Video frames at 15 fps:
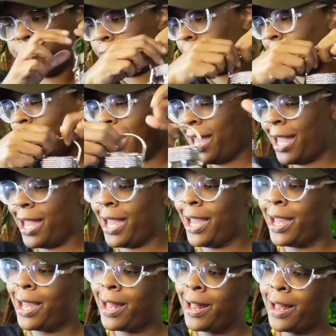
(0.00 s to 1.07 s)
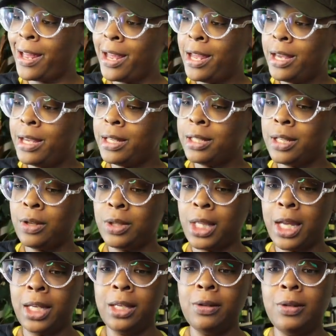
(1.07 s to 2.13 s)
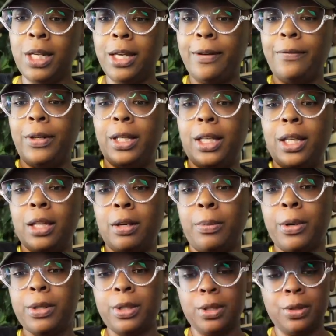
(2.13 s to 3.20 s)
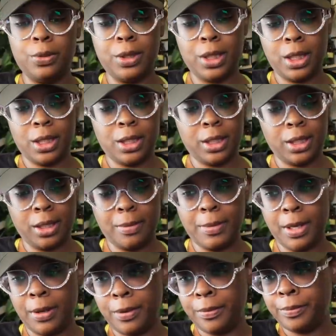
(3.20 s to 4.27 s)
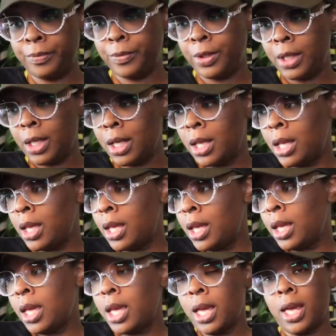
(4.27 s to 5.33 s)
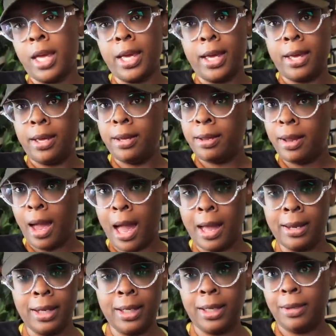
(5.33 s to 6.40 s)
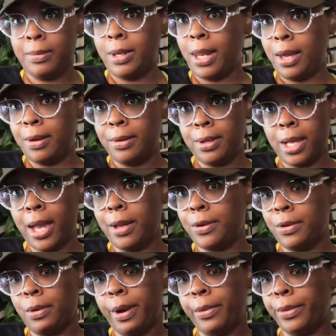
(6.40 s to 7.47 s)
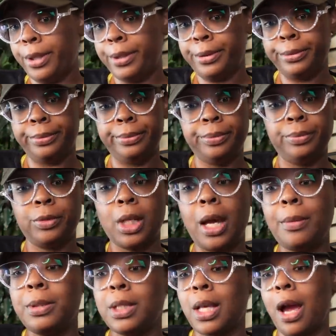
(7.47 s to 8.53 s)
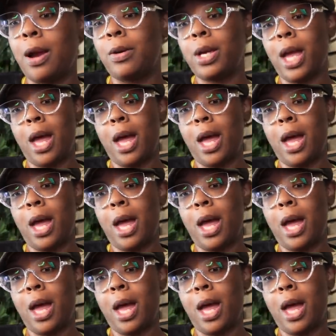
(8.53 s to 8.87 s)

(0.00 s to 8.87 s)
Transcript: so thank you, lovely, the person who sent it to me. And I'll link it below. Y'all know I will. I'm sorry.